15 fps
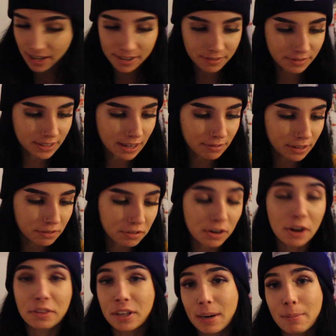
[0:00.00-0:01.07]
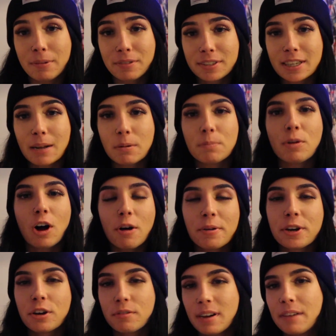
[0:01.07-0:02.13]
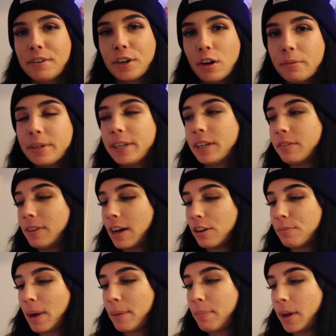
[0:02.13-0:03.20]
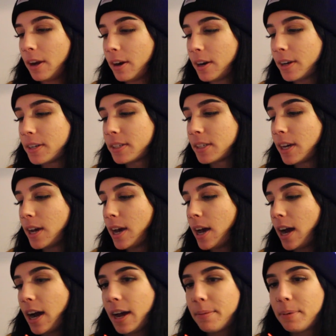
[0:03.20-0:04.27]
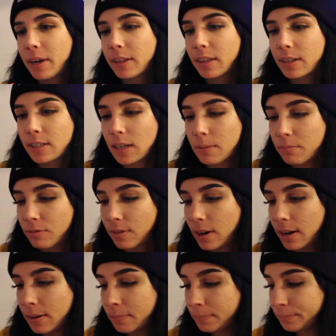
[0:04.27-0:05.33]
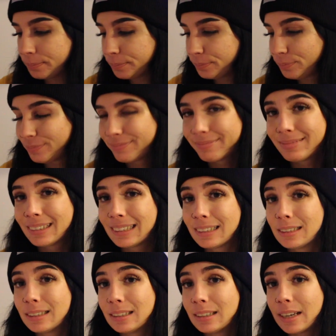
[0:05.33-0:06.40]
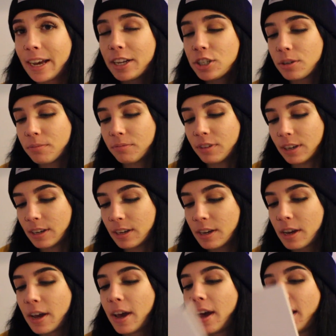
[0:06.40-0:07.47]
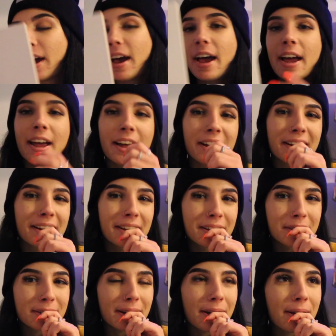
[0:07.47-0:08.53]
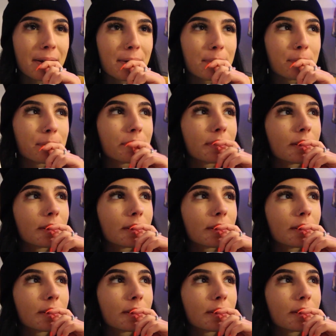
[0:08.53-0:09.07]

I definitely forgot the name of this album. All We Know of Heaven, All We Need of Hell by Paris. I picked this up from HMV, and no,